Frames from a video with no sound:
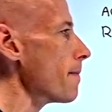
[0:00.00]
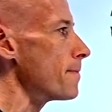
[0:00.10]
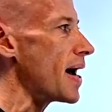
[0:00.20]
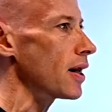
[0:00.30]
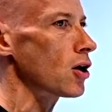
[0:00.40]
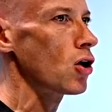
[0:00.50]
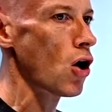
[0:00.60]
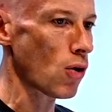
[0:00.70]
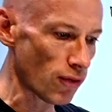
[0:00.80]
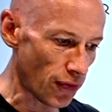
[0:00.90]
to get better
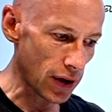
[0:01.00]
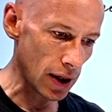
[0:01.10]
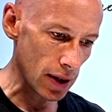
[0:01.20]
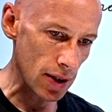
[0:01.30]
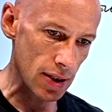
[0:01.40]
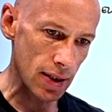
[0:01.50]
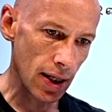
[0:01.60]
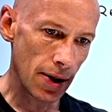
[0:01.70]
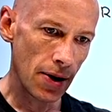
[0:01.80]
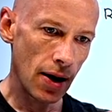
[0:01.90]
confidence
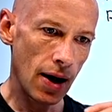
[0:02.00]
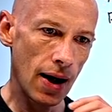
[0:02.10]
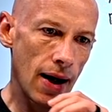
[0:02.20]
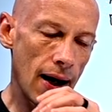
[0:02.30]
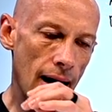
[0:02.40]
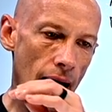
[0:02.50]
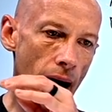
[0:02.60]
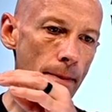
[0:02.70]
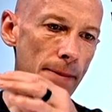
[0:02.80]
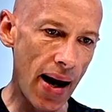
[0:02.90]

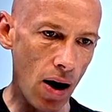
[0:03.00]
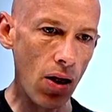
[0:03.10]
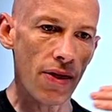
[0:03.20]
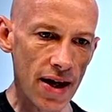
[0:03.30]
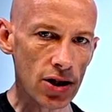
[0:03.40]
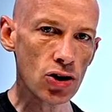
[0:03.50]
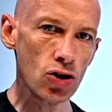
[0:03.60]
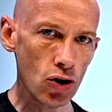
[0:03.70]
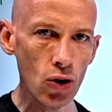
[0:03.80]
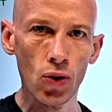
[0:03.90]
about
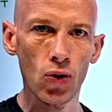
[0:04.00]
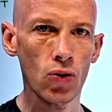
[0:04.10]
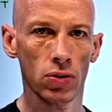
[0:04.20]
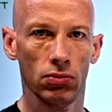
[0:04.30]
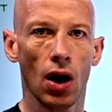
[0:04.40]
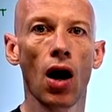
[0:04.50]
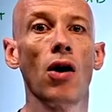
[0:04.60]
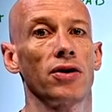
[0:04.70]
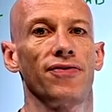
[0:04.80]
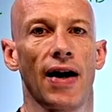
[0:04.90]
this new
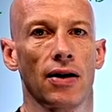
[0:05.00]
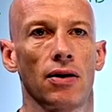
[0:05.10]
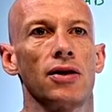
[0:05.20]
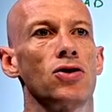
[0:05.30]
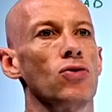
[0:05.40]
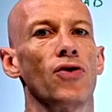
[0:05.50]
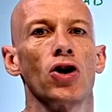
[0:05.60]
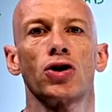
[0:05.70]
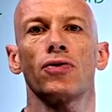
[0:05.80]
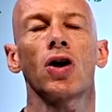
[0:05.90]
artifact, this new
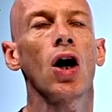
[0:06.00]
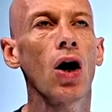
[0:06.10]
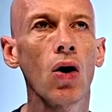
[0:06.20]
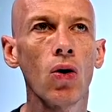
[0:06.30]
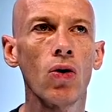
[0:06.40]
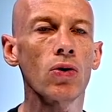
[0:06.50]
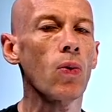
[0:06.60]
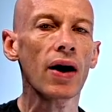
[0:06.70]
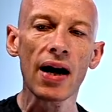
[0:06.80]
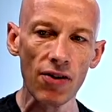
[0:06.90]
version of the code,
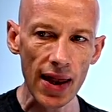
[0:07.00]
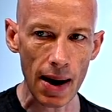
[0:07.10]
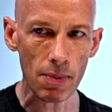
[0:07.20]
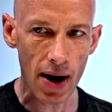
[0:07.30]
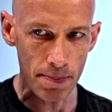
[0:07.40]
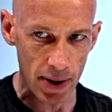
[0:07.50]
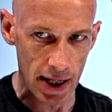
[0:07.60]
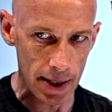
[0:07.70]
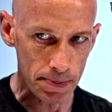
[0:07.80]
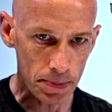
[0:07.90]
whatever that might
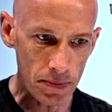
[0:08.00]
be